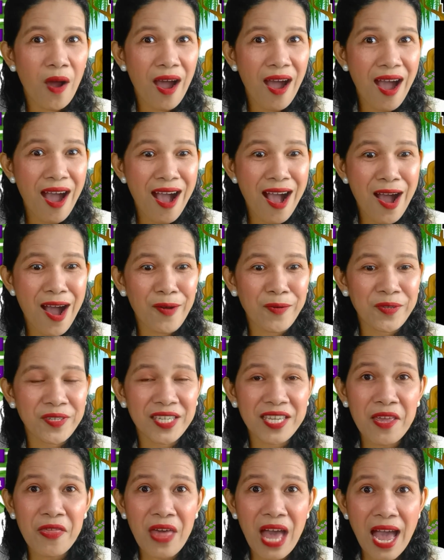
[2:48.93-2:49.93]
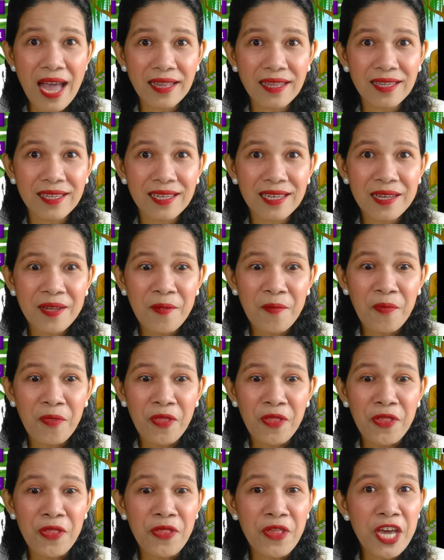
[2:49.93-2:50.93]
Wow, see that?
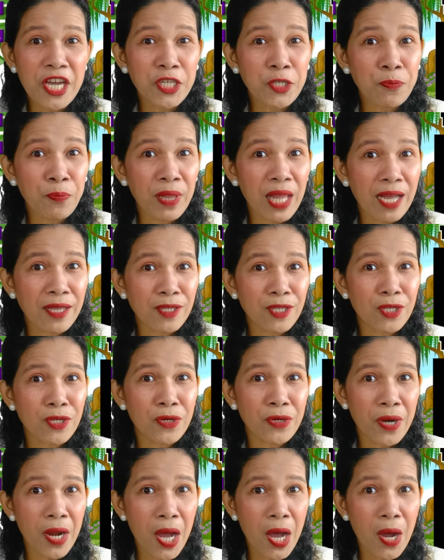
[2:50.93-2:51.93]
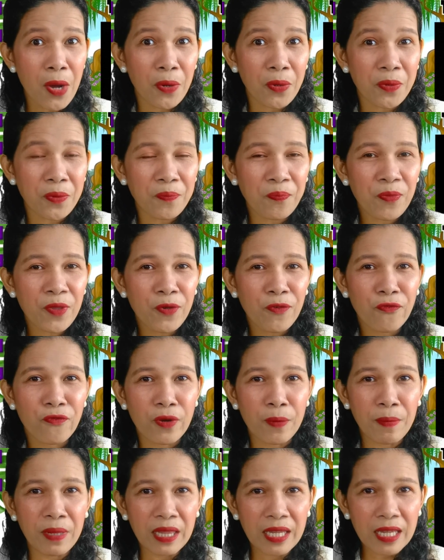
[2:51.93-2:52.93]
These ones grow.
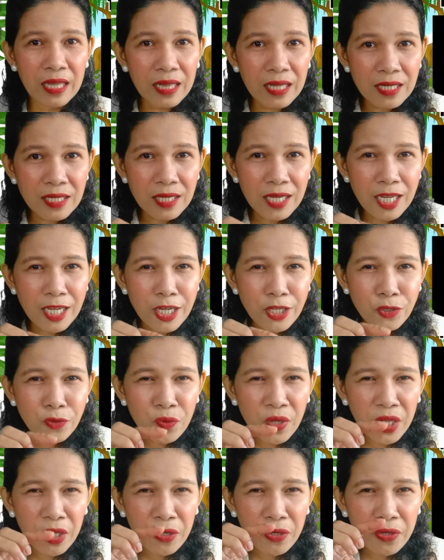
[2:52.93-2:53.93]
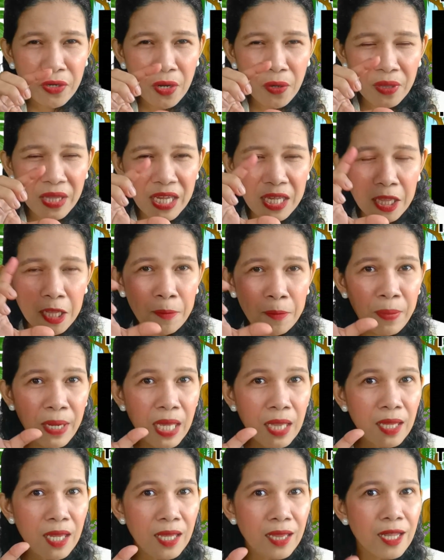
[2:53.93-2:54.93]
From a little seed, it will grow little by
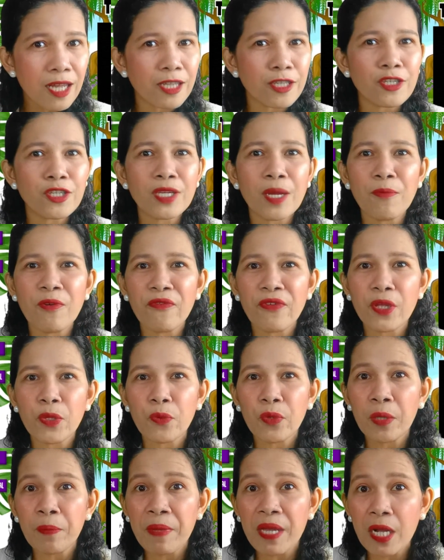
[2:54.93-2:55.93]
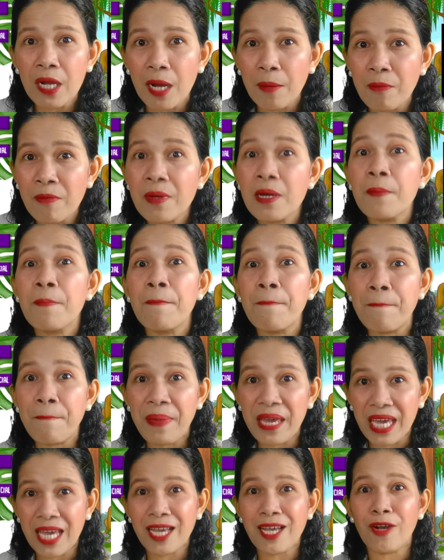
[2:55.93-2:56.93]
little, and some of it will become
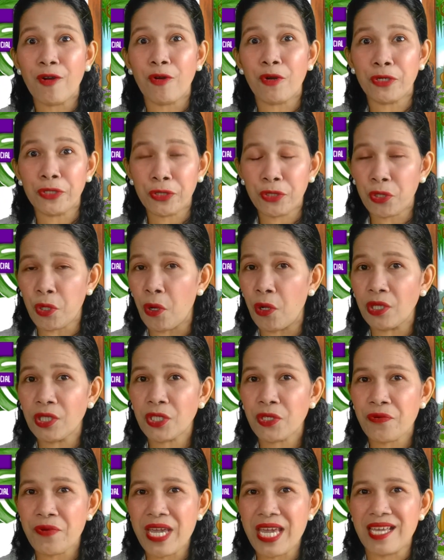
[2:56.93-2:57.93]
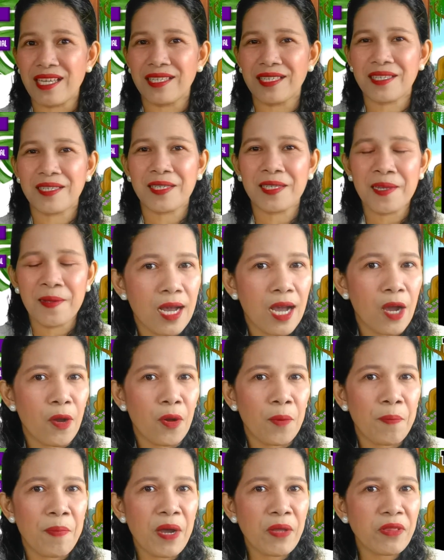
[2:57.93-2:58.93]
big, tall trees.
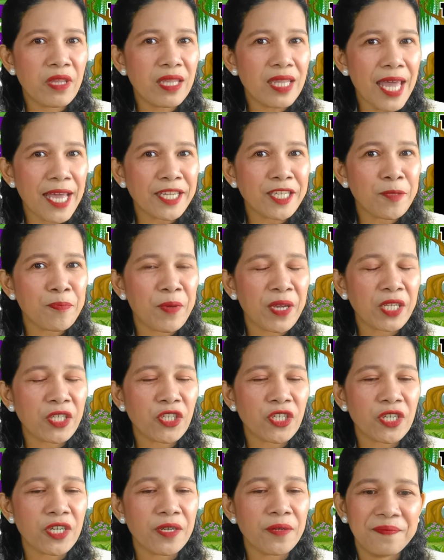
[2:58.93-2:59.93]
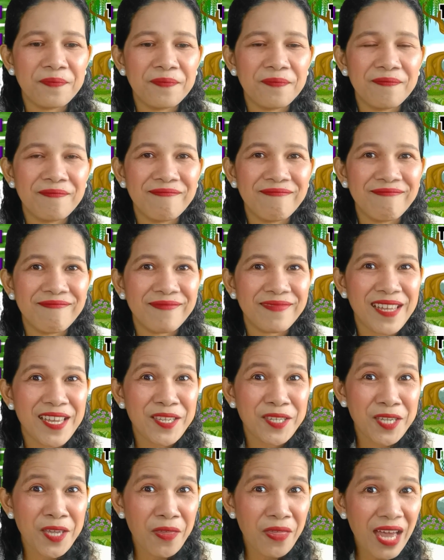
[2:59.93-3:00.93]
How about the next picture?
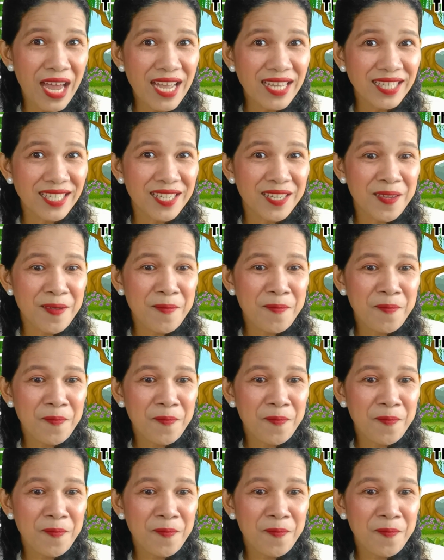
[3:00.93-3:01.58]
See that?